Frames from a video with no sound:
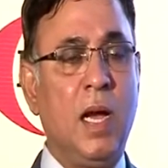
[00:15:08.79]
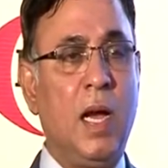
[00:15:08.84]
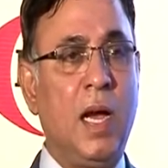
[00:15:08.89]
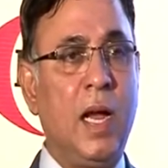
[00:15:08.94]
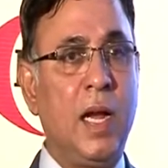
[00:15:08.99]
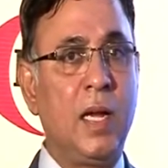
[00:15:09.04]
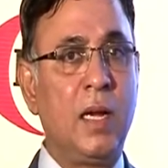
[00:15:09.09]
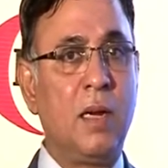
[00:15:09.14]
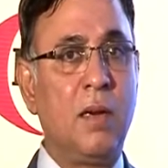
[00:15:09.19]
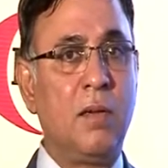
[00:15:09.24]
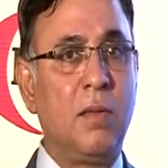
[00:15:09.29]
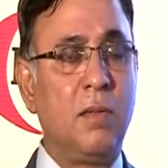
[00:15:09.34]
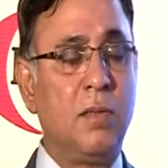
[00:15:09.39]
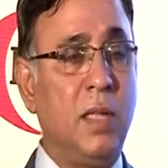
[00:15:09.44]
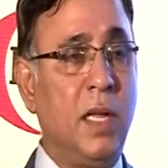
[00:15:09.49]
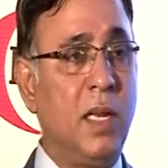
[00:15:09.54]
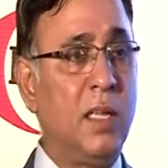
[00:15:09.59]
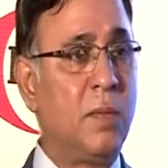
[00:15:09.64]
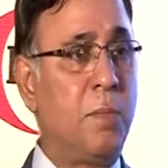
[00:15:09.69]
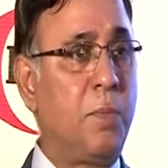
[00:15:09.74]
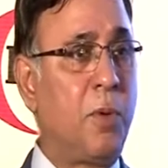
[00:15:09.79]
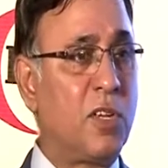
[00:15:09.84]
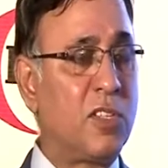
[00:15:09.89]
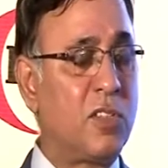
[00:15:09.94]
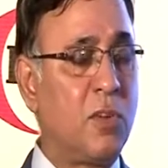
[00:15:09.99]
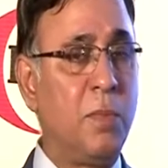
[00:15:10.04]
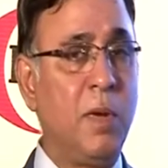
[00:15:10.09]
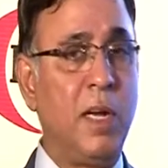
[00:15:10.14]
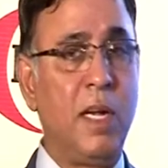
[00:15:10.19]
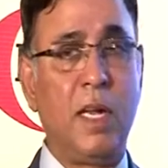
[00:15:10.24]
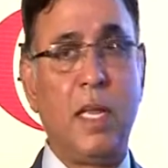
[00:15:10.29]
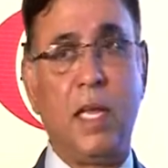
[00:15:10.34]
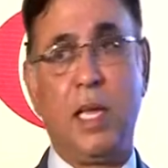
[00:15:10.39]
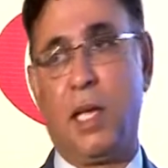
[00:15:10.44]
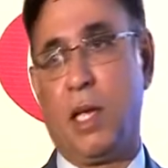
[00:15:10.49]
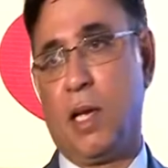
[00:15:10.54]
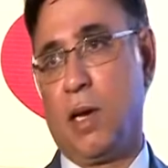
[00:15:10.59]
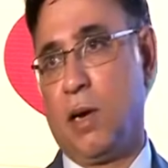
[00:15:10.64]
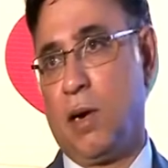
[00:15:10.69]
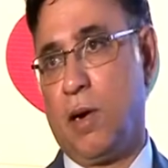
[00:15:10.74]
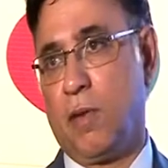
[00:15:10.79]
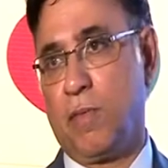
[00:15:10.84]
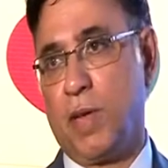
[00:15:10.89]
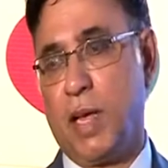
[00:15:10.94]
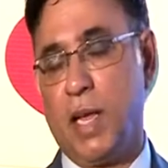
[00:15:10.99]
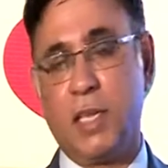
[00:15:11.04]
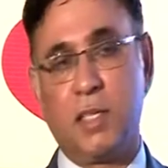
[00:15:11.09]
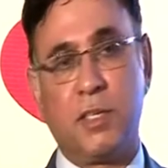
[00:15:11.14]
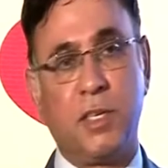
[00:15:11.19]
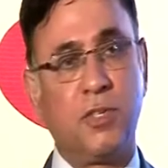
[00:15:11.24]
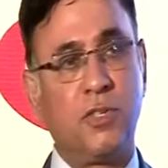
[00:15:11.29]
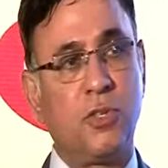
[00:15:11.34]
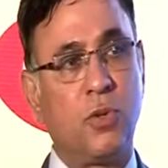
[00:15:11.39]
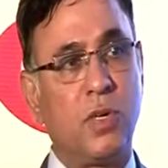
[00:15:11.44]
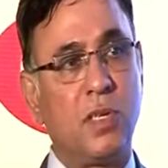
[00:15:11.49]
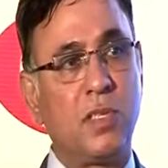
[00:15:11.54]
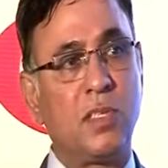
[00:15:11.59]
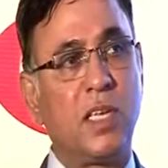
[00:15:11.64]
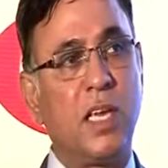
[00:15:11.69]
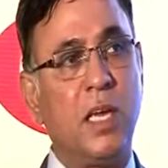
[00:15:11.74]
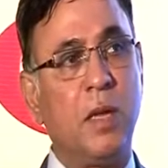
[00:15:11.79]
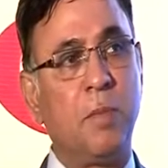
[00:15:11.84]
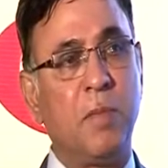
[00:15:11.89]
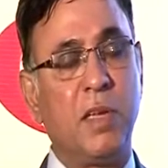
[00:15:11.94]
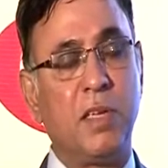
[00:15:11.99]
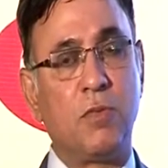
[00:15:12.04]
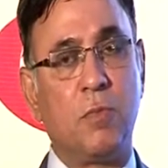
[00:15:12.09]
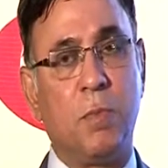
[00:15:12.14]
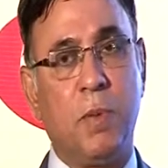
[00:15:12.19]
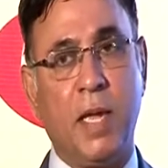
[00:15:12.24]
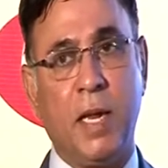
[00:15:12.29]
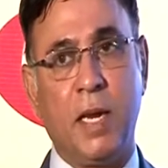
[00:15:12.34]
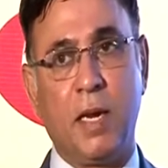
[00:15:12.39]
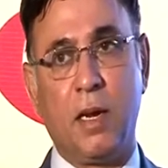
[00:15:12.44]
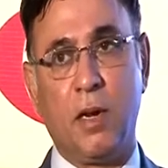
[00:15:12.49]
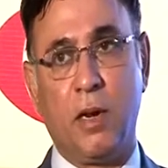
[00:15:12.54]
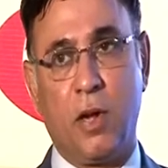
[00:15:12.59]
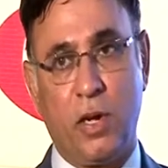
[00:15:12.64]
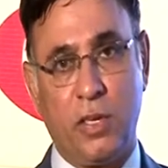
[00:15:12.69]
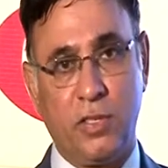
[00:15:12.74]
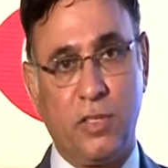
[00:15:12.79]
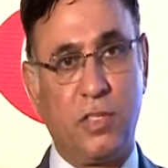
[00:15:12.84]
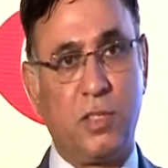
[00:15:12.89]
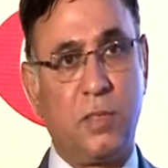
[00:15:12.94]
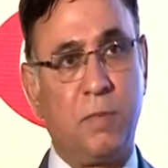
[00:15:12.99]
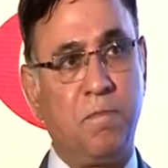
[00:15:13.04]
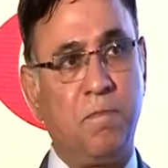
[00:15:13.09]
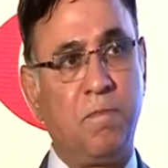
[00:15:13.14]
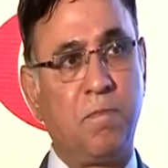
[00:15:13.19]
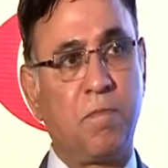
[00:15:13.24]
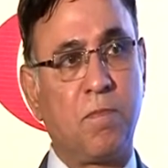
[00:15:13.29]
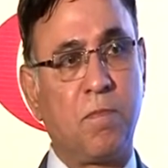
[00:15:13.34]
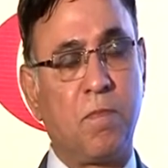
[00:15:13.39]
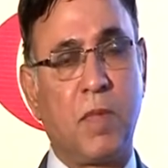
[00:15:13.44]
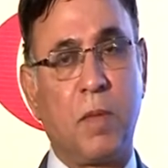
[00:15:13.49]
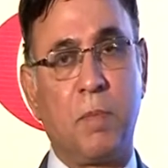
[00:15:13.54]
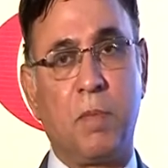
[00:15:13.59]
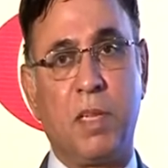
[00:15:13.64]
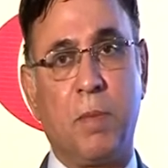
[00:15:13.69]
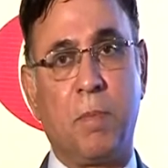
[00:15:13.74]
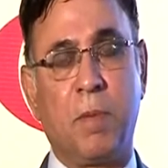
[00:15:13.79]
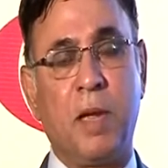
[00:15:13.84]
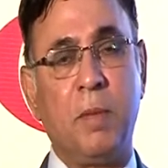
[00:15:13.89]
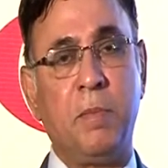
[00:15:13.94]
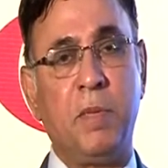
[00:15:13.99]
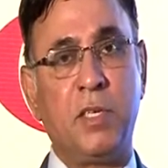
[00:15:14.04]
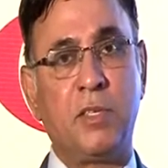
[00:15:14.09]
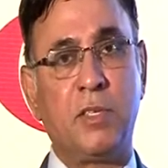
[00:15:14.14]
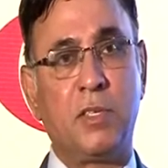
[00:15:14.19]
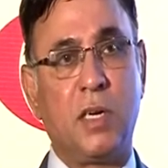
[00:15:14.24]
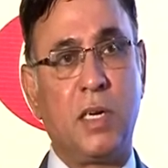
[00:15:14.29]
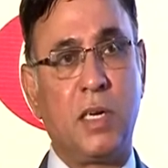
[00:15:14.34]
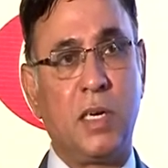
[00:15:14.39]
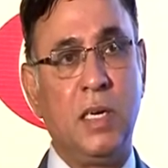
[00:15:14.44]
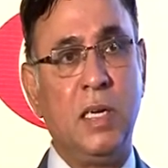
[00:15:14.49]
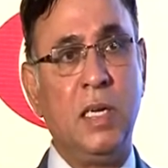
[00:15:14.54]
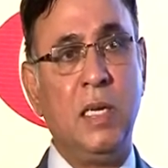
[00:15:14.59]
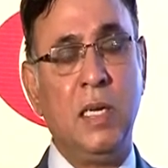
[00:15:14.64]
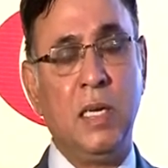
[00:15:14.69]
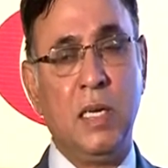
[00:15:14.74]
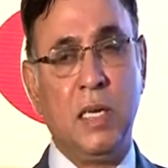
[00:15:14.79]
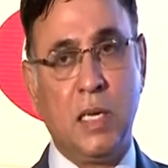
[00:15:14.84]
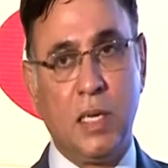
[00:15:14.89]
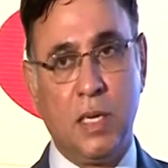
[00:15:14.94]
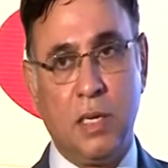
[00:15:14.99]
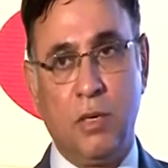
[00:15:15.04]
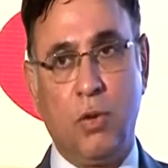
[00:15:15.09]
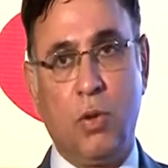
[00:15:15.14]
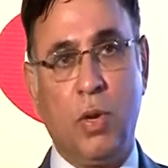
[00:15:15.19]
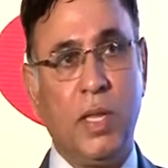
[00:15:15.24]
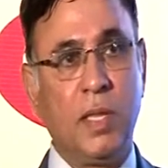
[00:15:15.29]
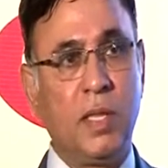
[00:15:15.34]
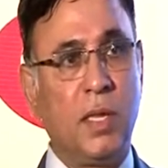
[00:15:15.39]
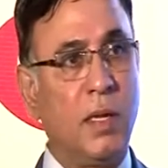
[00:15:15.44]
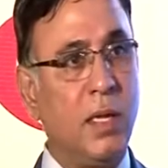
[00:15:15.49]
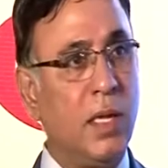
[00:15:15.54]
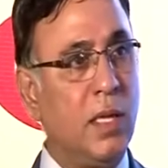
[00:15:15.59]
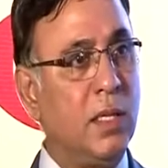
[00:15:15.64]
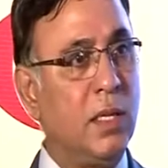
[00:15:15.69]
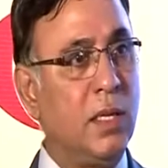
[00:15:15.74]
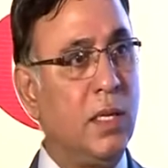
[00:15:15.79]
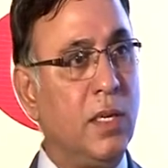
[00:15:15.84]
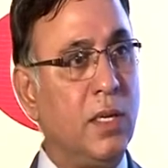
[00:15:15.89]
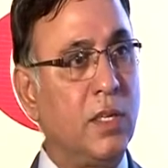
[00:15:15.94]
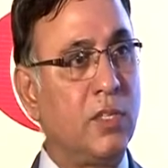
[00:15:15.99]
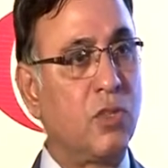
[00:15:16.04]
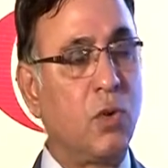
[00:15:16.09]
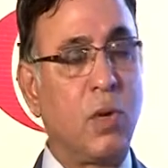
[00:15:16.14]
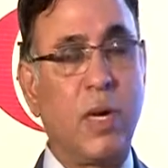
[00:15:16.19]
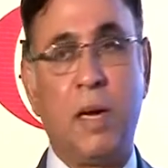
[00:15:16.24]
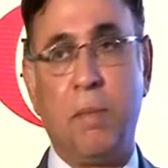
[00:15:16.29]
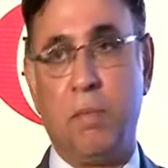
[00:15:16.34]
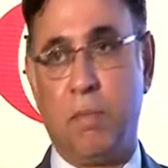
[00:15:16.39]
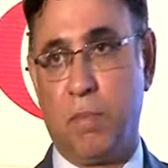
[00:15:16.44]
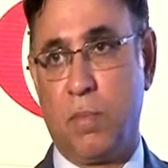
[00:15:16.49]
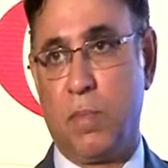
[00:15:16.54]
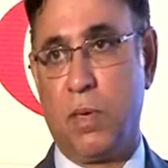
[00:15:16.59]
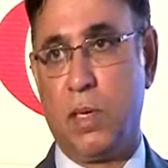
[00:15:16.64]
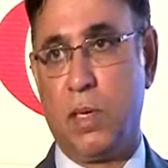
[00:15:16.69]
And there is a possibility of a health insurance scheme is being launched by the Prime Minister in the years to come.